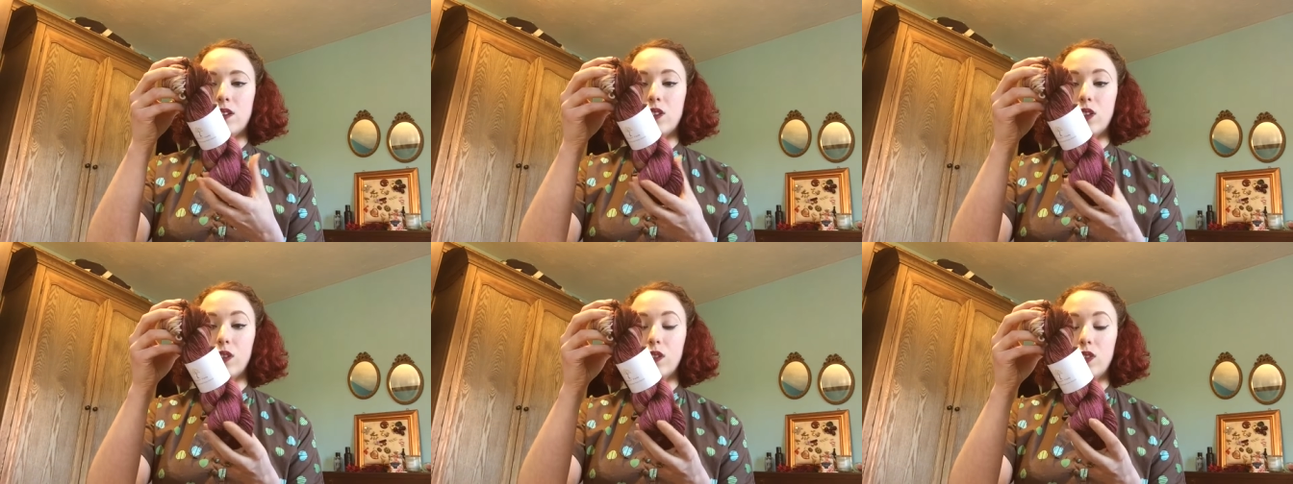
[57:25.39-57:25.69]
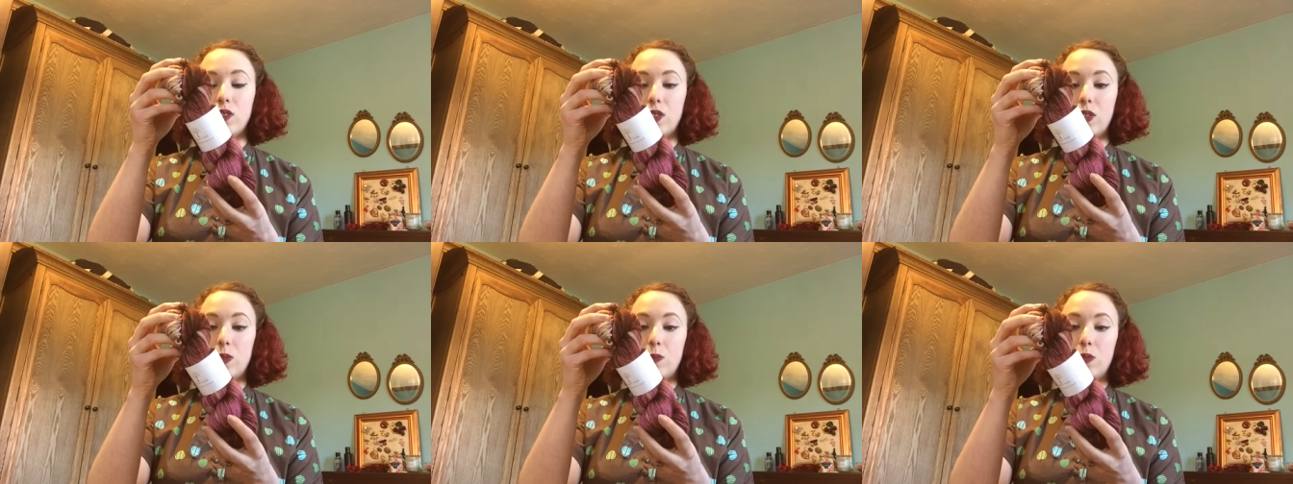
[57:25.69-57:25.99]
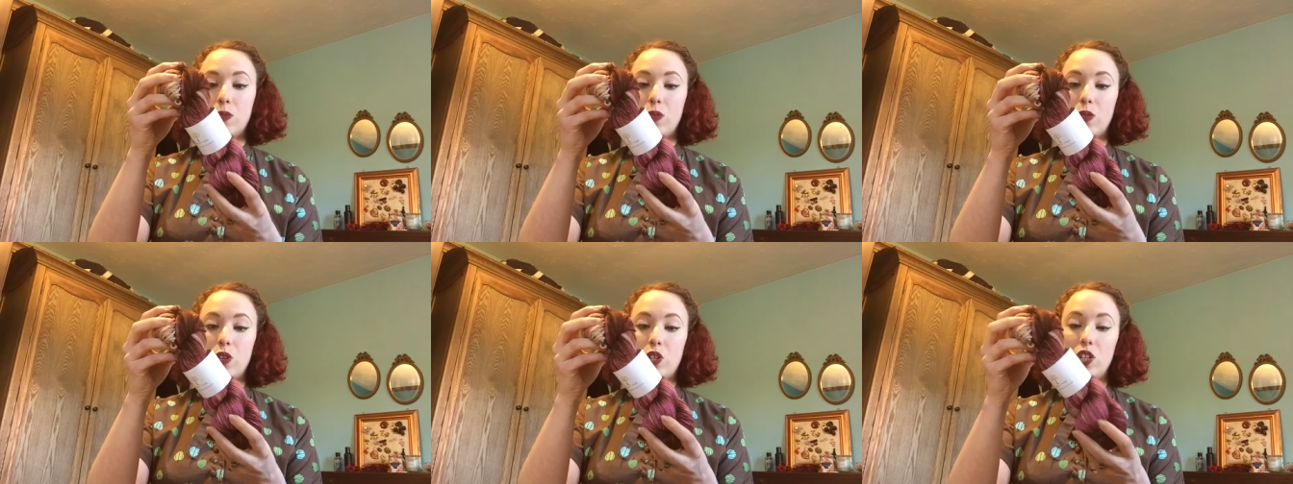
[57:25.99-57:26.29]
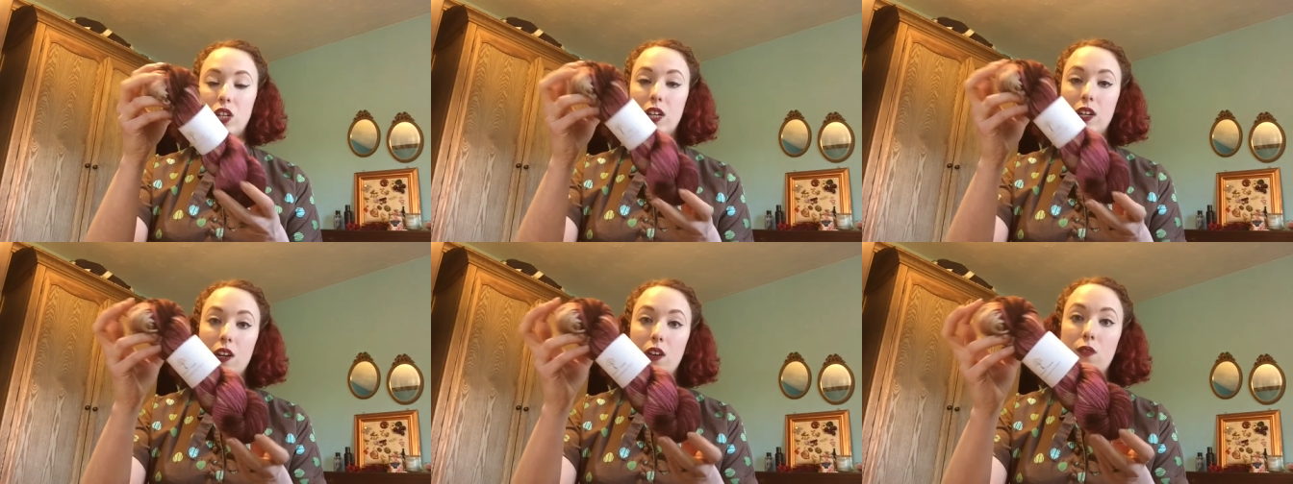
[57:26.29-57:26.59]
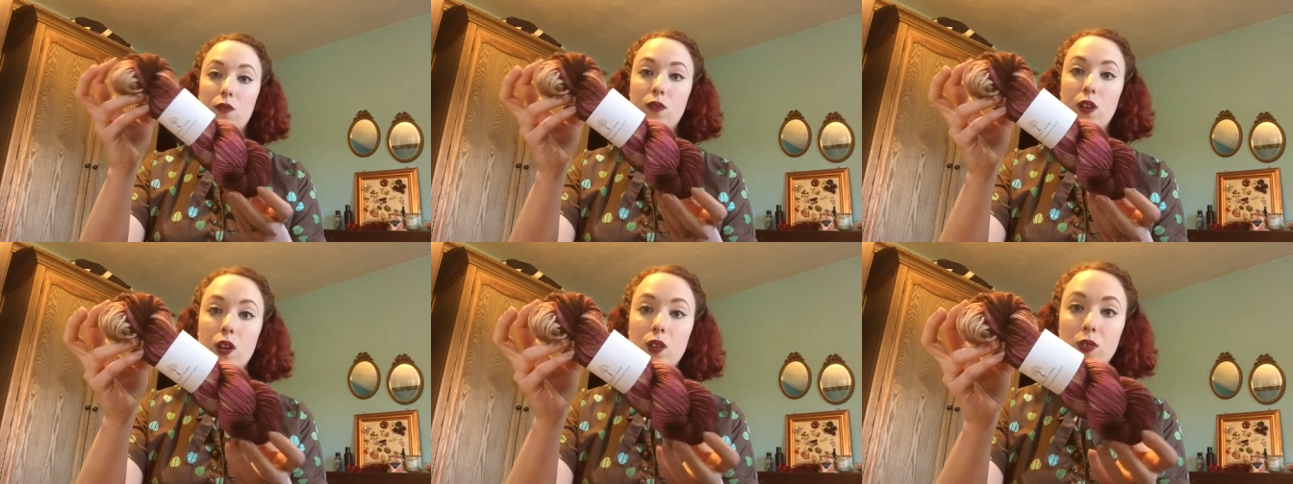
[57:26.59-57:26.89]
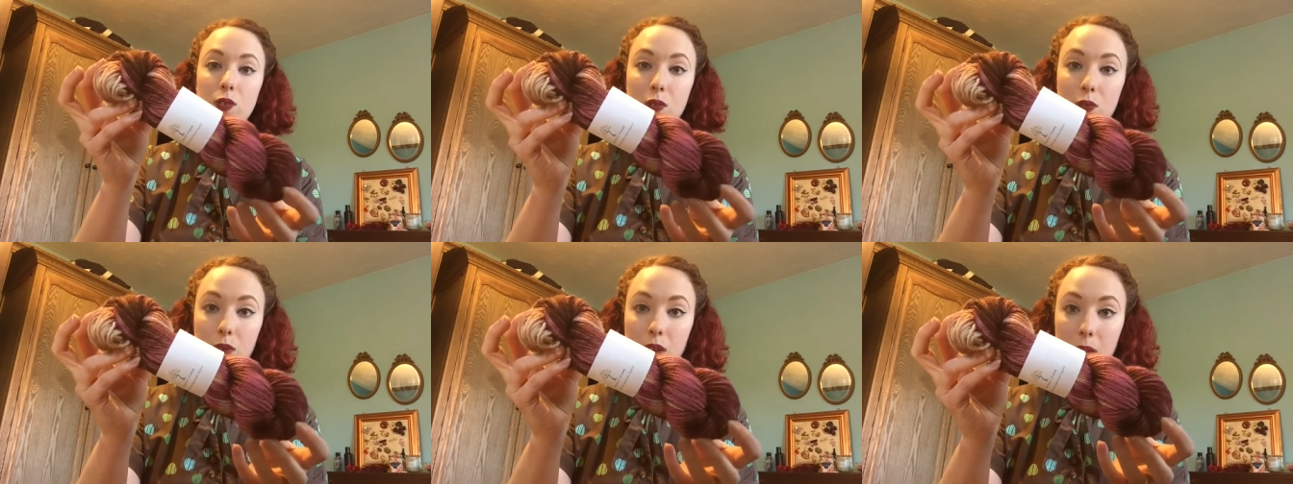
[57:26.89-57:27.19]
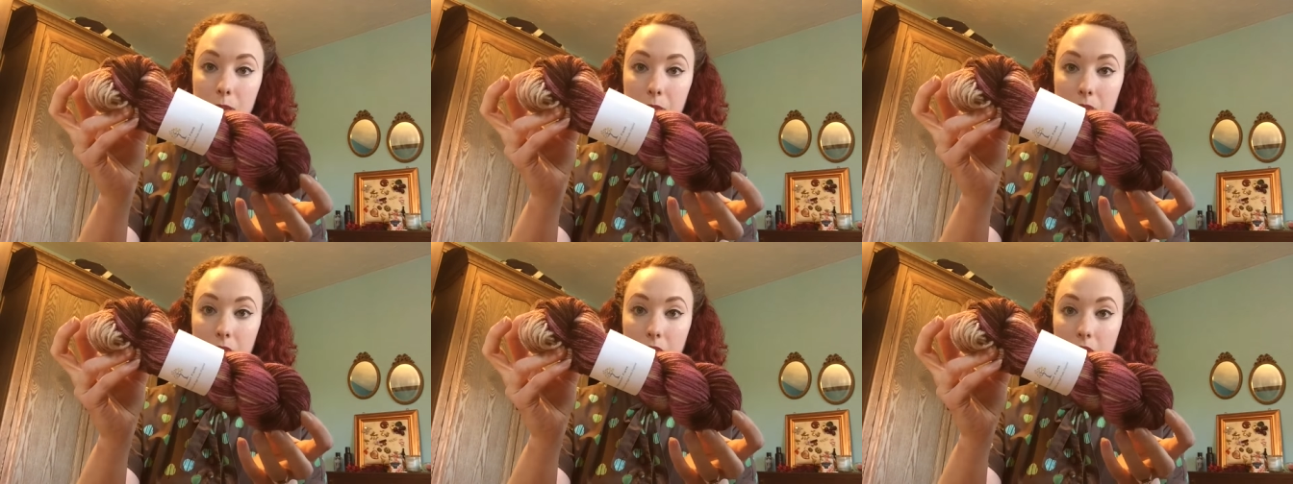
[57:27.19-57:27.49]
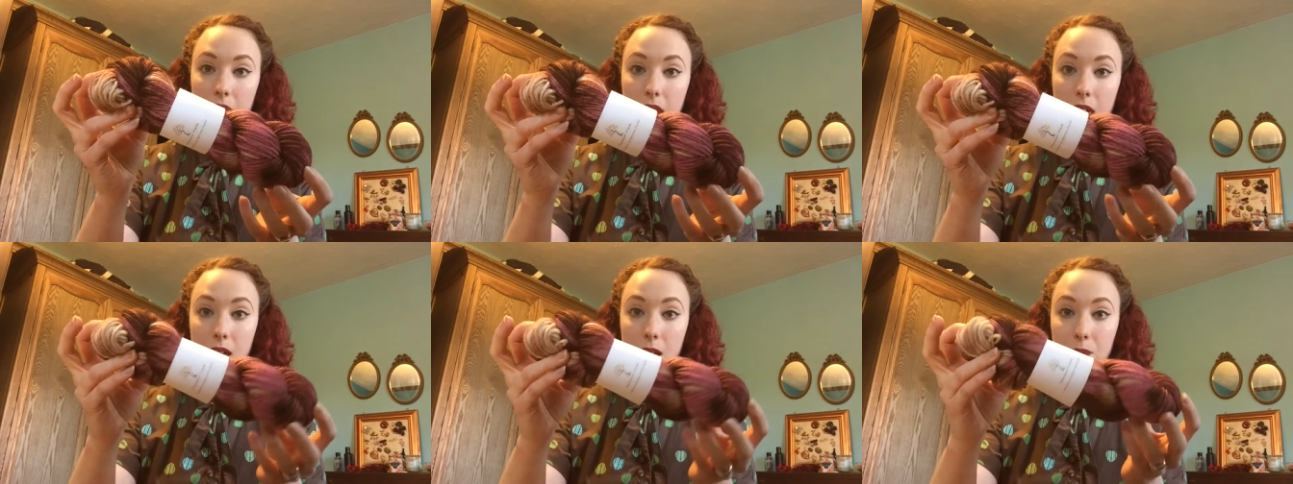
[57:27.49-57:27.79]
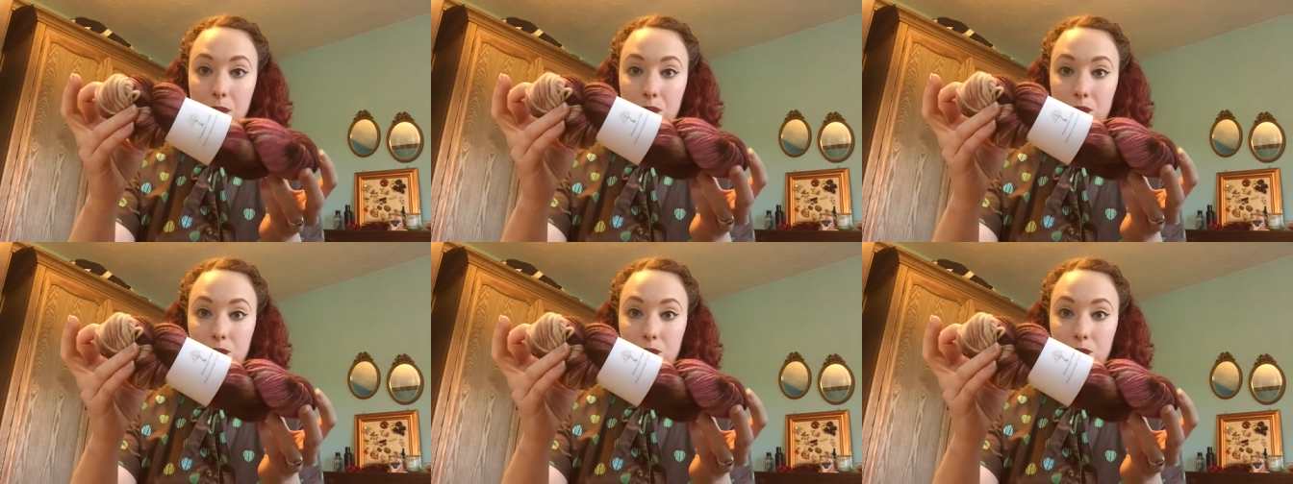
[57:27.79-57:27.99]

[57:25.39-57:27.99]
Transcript: non-superwash in her rose cream colour.